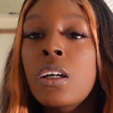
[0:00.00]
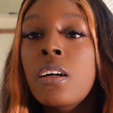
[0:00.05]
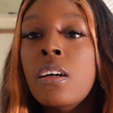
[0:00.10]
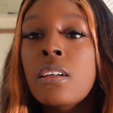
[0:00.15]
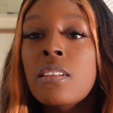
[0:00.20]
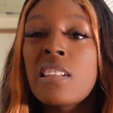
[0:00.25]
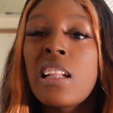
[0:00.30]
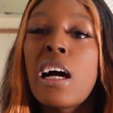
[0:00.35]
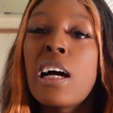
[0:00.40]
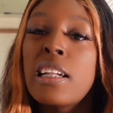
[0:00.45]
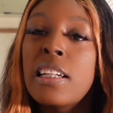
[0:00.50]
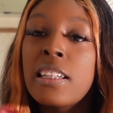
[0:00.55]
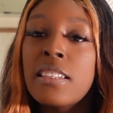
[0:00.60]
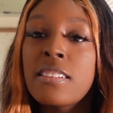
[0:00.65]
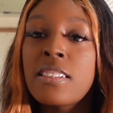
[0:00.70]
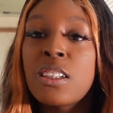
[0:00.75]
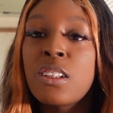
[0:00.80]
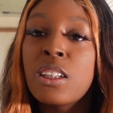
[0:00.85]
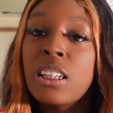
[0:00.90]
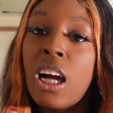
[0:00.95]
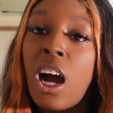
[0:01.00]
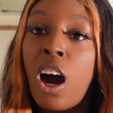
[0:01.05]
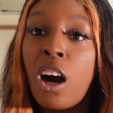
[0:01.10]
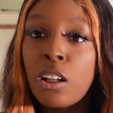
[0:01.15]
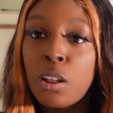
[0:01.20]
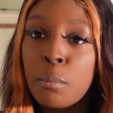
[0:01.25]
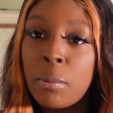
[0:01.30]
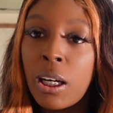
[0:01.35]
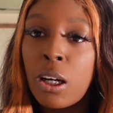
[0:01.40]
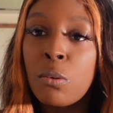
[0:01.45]
it's not necessarily all
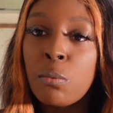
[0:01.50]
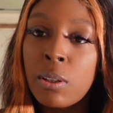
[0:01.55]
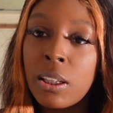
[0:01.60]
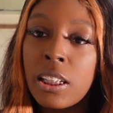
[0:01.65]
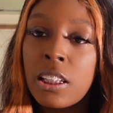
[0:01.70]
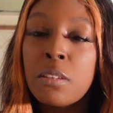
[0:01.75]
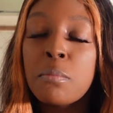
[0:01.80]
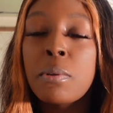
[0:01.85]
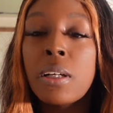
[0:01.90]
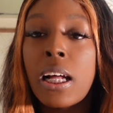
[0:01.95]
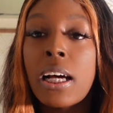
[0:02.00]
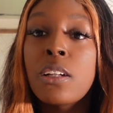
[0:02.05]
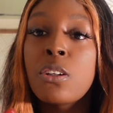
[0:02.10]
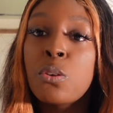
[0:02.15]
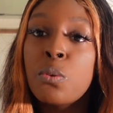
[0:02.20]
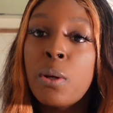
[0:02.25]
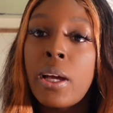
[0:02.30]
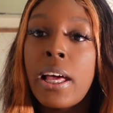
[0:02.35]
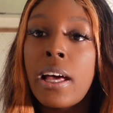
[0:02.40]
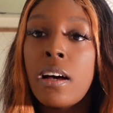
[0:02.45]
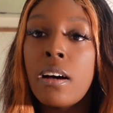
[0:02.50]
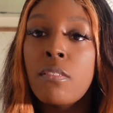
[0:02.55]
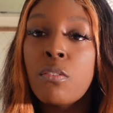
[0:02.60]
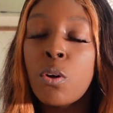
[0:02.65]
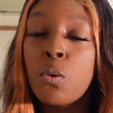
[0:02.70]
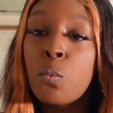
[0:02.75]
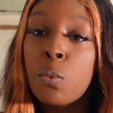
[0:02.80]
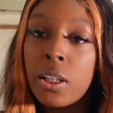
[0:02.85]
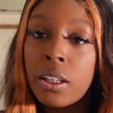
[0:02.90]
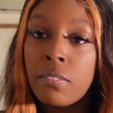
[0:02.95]
about wigs, but I do have
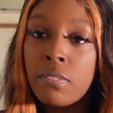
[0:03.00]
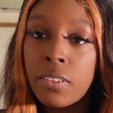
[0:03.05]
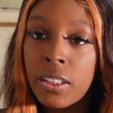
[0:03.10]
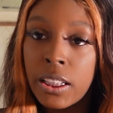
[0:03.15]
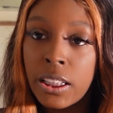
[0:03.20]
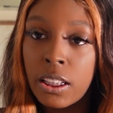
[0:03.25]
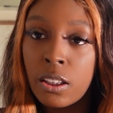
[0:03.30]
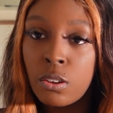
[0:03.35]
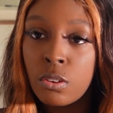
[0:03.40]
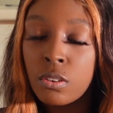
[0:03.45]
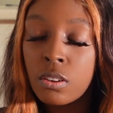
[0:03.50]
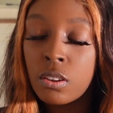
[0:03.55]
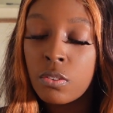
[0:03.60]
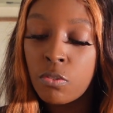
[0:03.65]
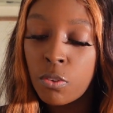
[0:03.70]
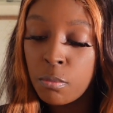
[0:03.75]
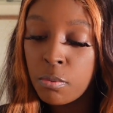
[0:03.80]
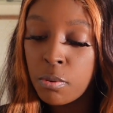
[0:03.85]
wig videos from